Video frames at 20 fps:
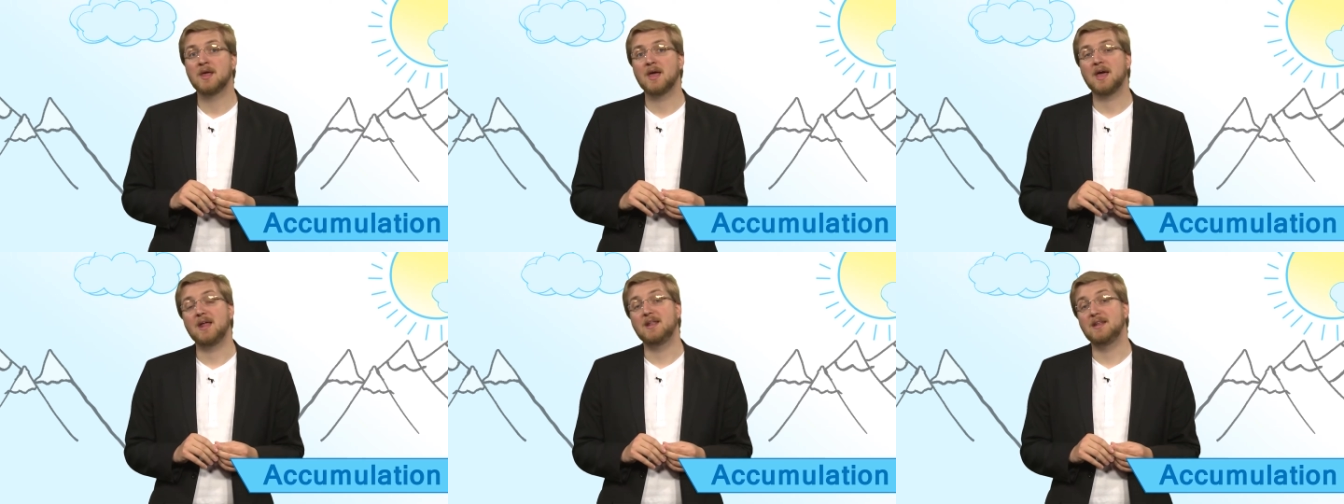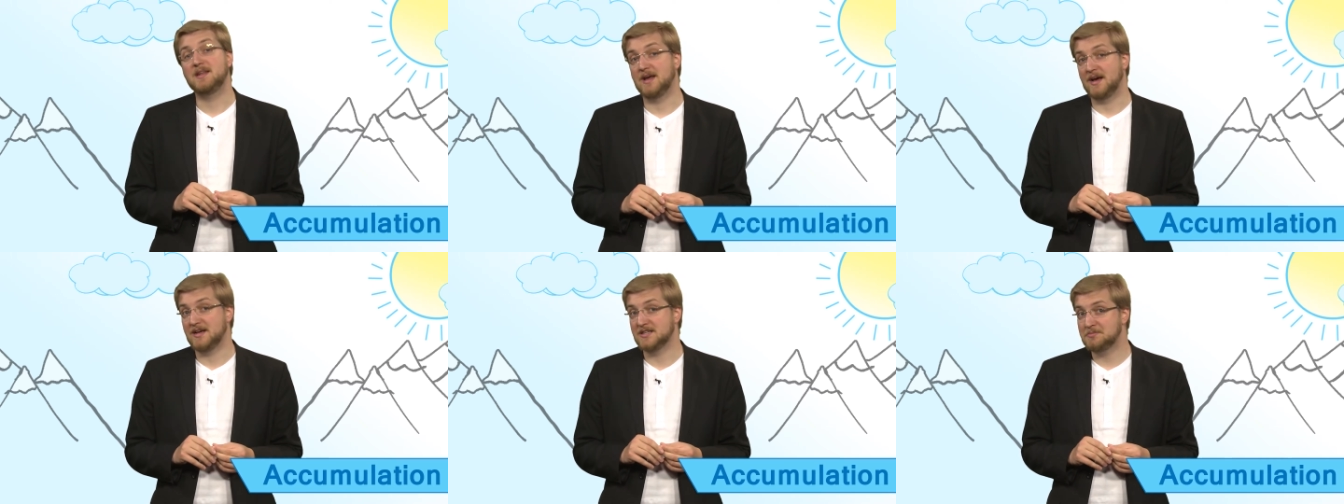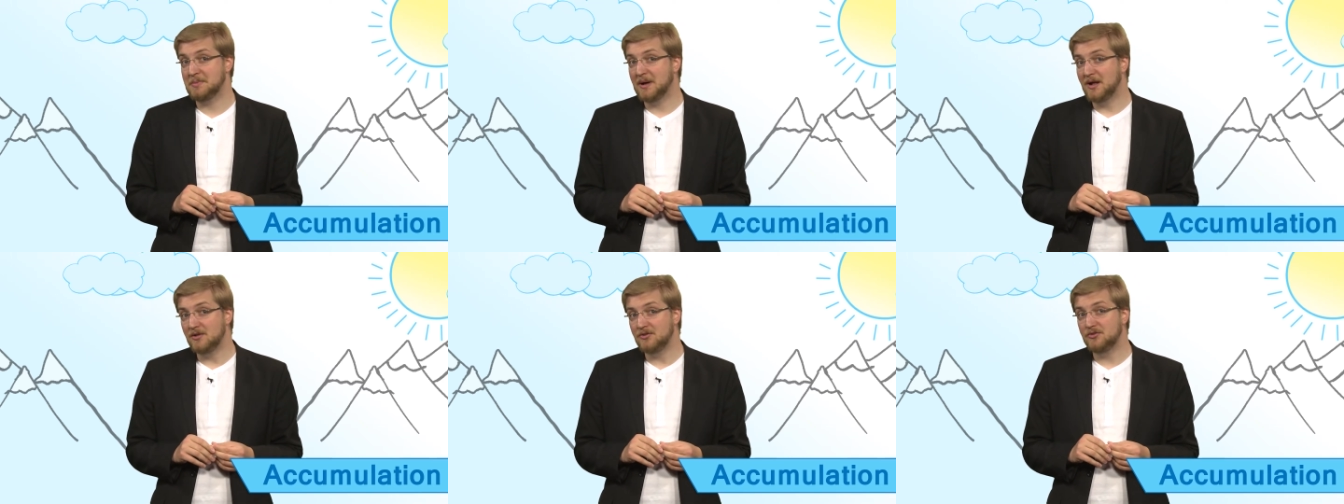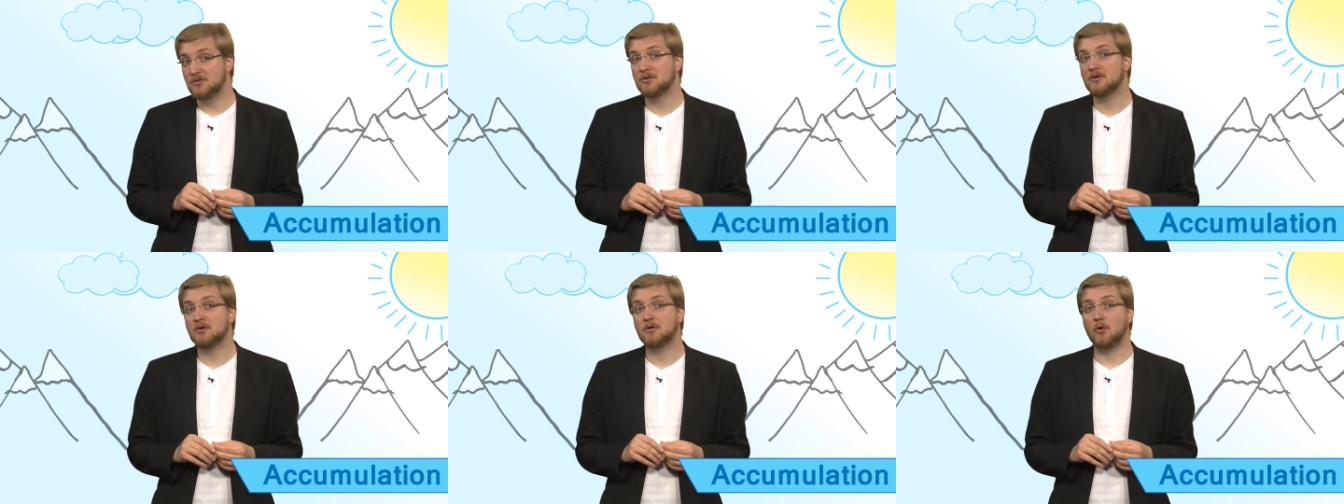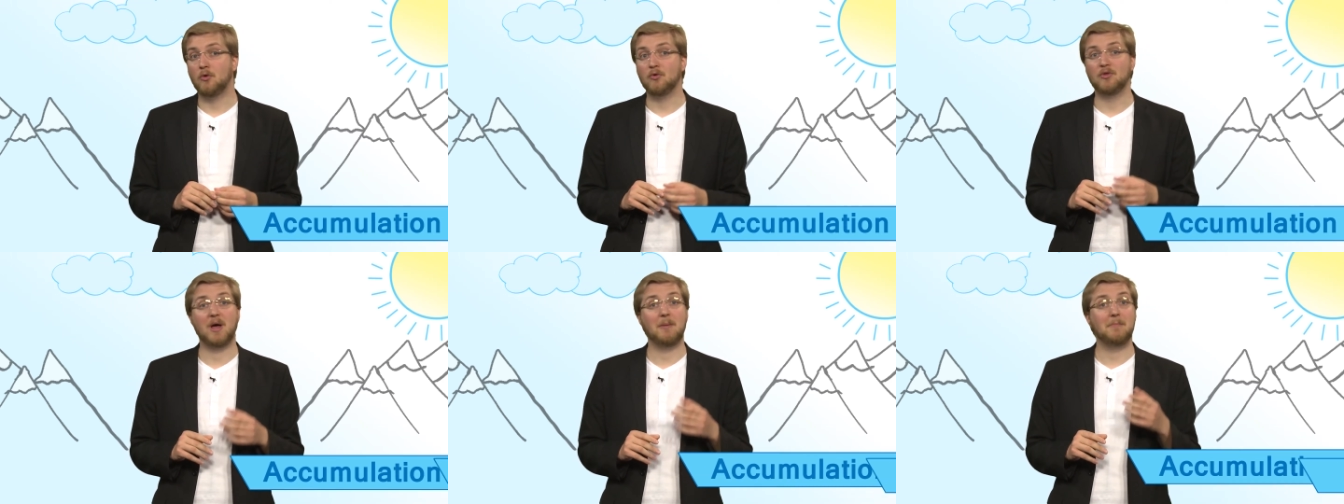and the ice melt,
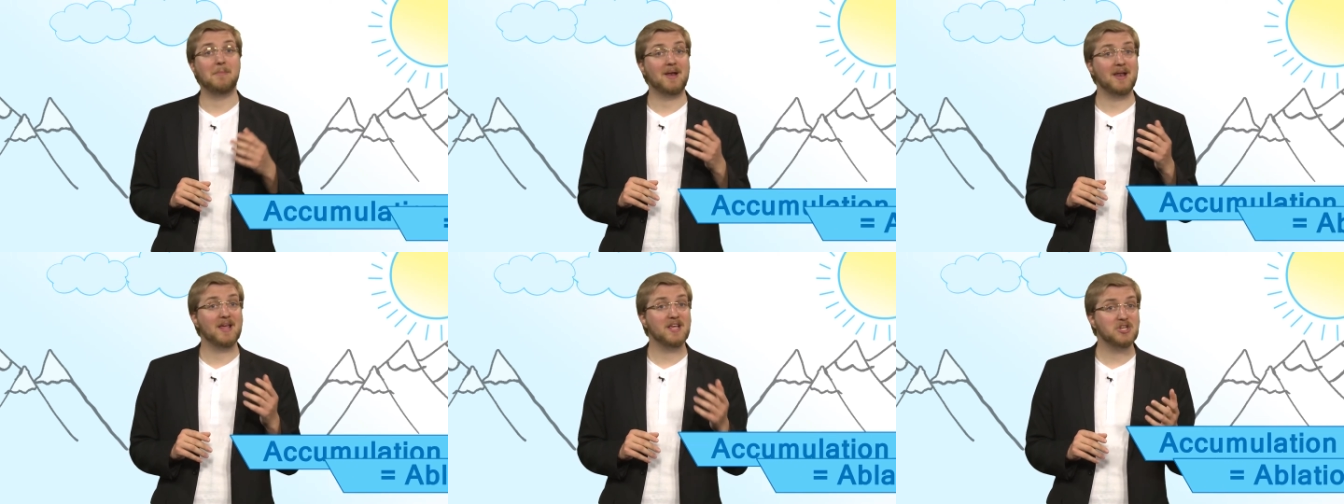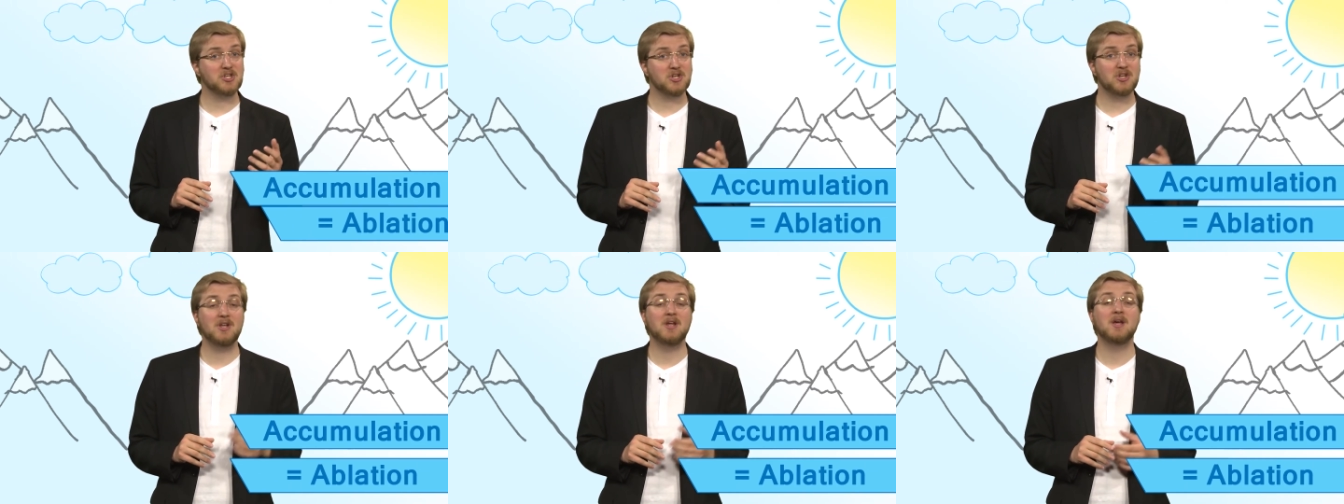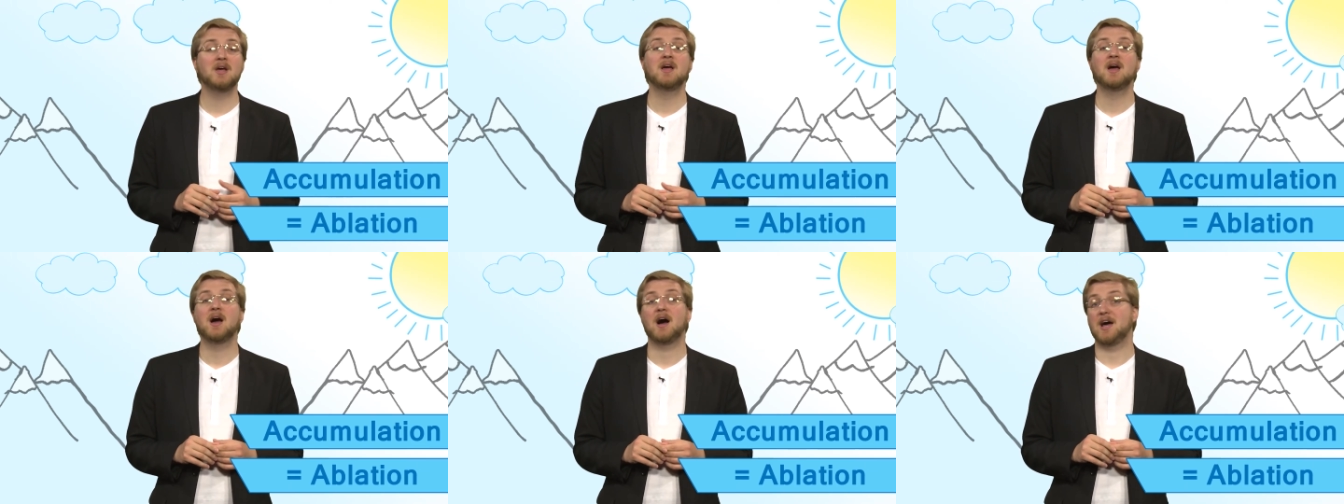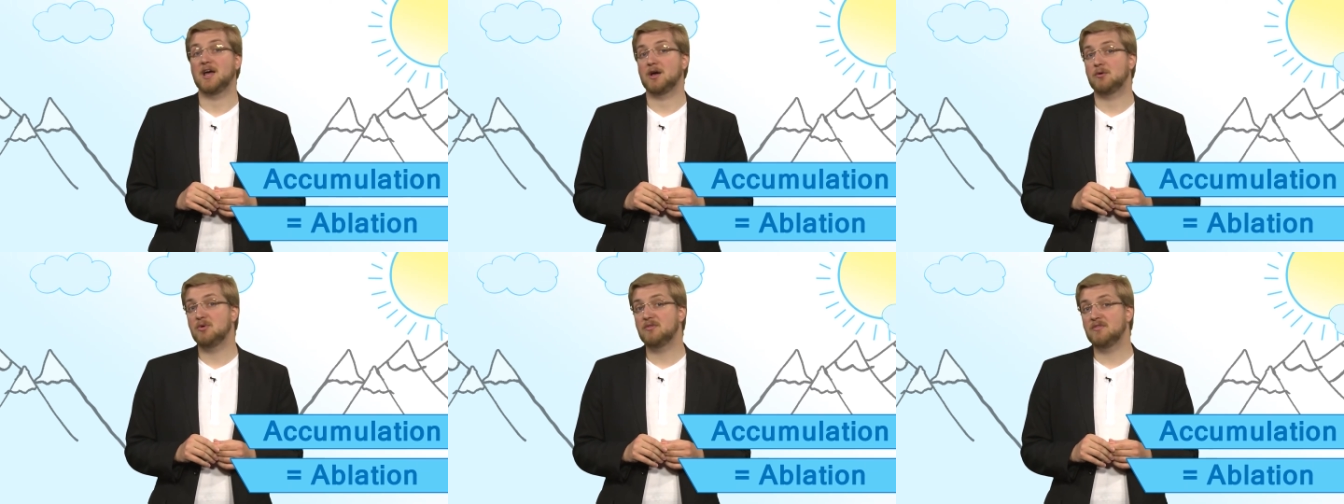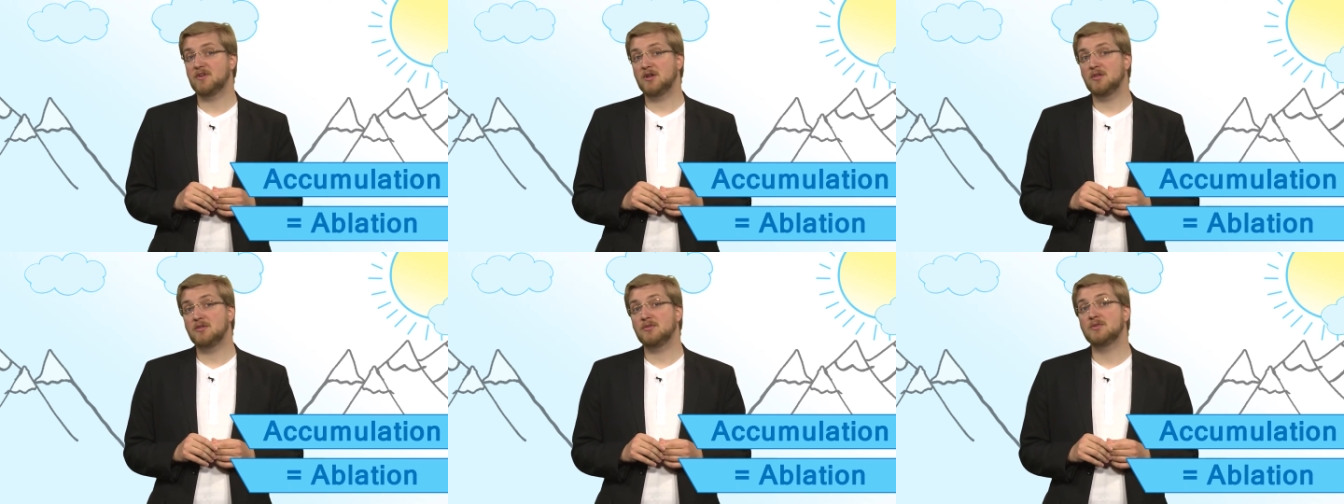called ablation, are
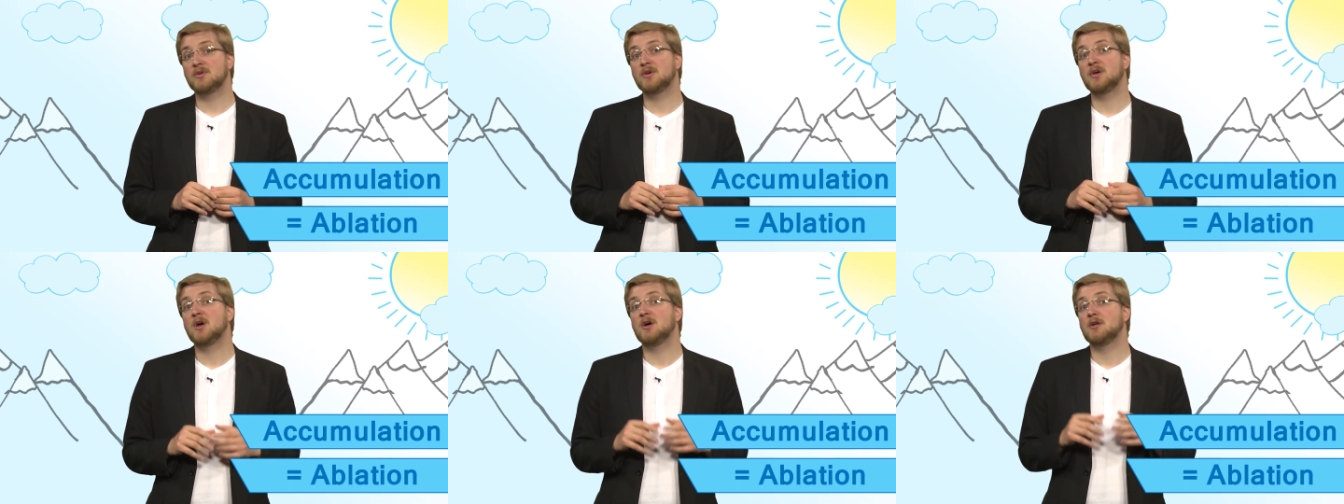equivalent,